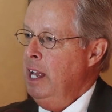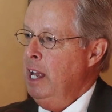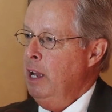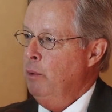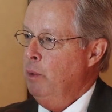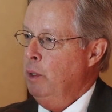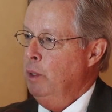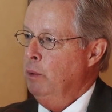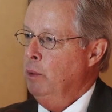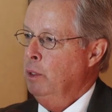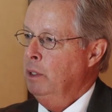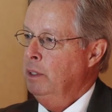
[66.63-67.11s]

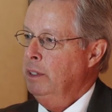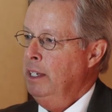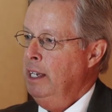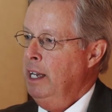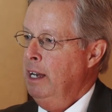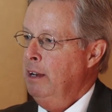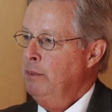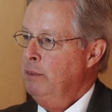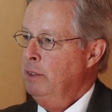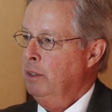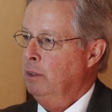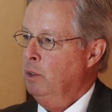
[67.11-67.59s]
And we really
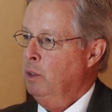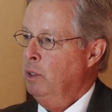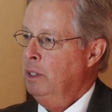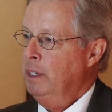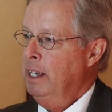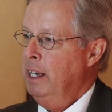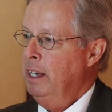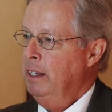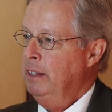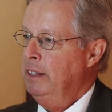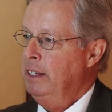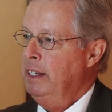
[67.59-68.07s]
have to
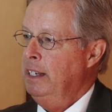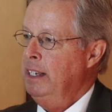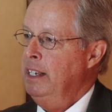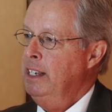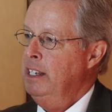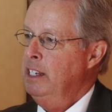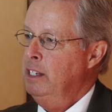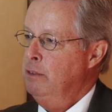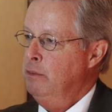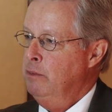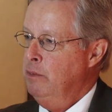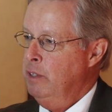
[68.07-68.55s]
look at the
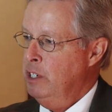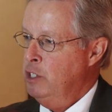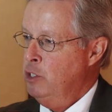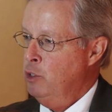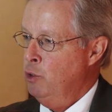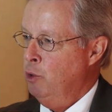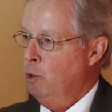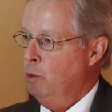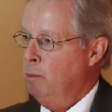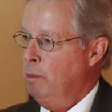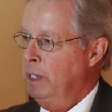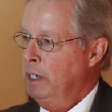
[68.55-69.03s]

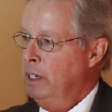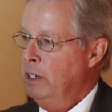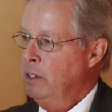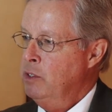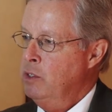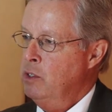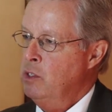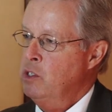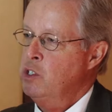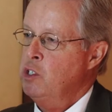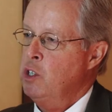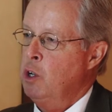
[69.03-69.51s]
individual
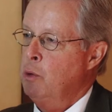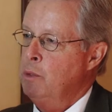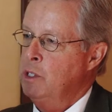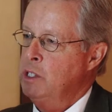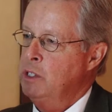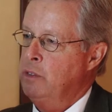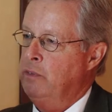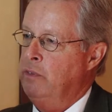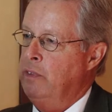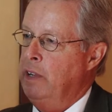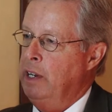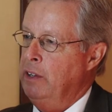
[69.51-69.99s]
because there's so
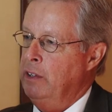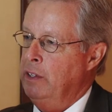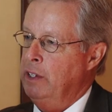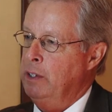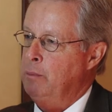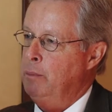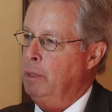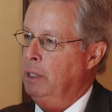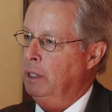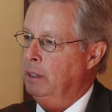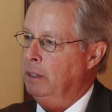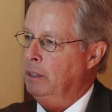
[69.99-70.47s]
much
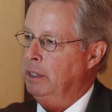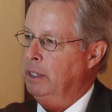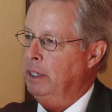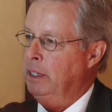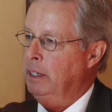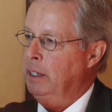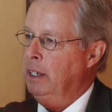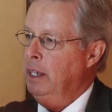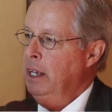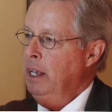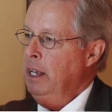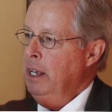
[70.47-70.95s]

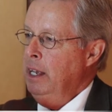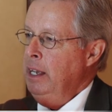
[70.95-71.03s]
variability